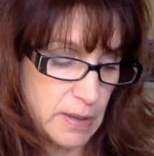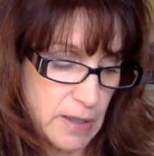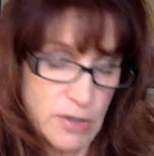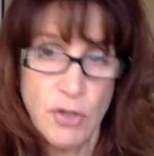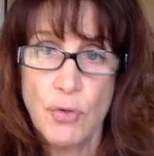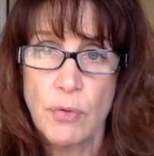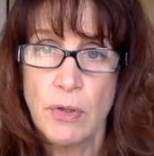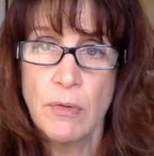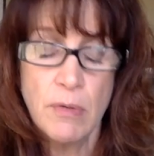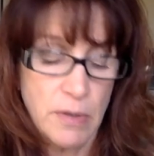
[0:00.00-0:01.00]
Is it
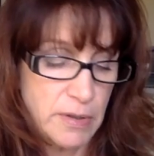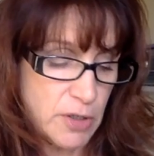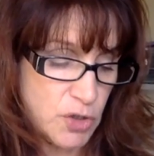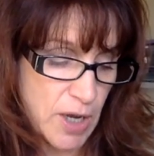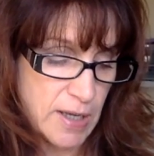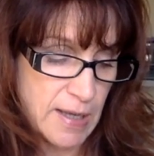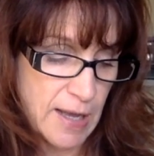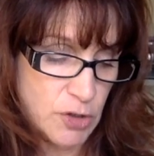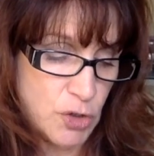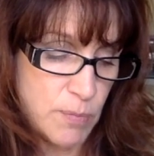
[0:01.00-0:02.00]
true? Did Jake
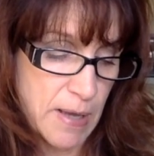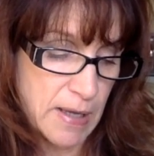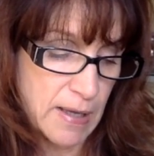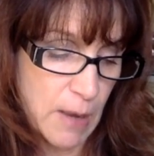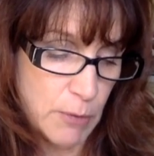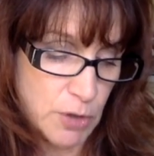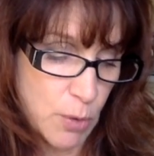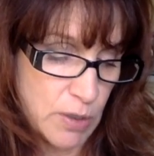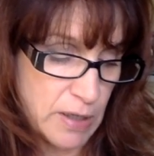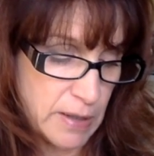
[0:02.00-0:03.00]
catch you making out with
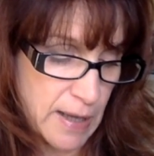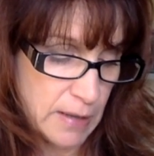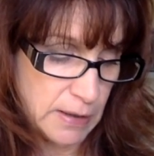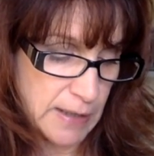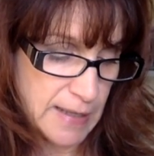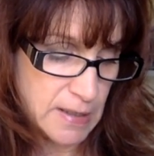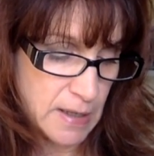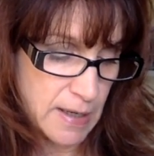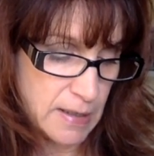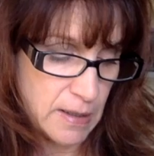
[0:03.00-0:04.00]
Tony in the alley last
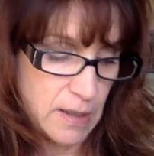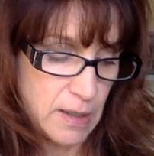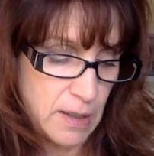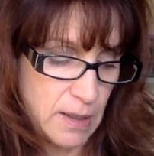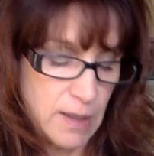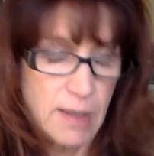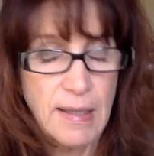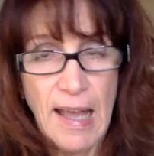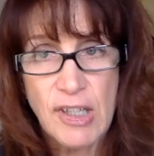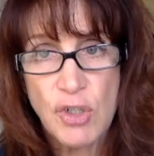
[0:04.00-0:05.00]
night?
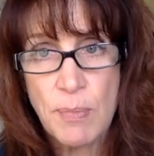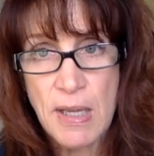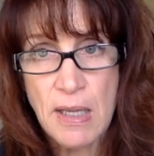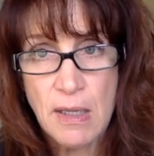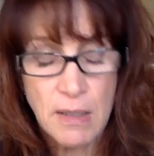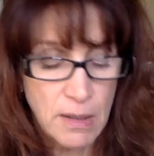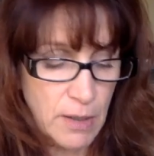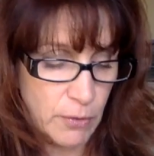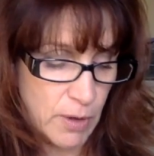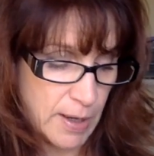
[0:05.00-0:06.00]
Catch me?
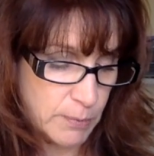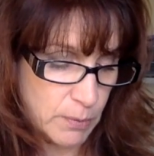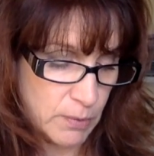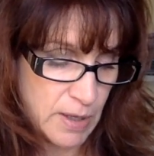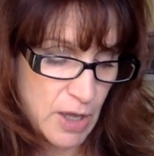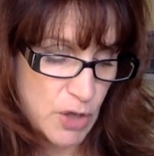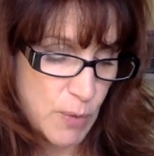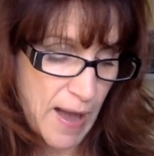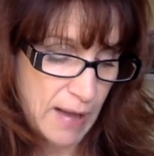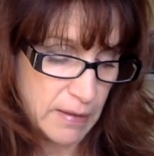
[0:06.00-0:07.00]
Another eye roll.
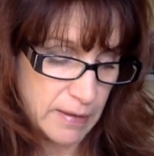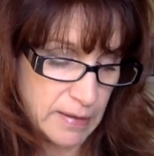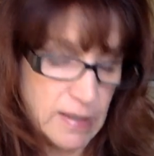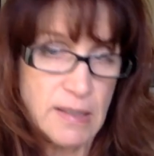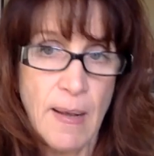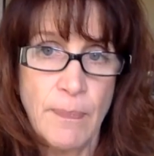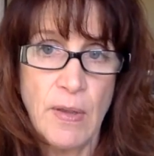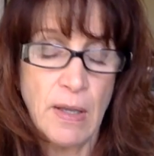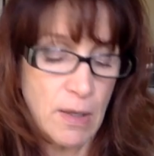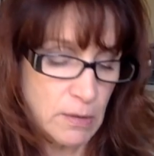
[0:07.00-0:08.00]
You act like I did
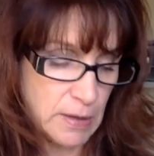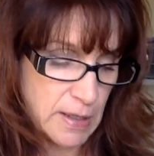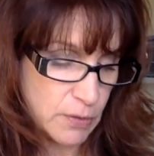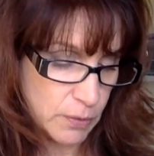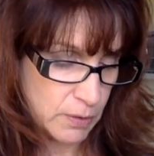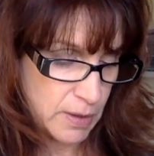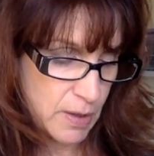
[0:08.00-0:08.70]
something illegal.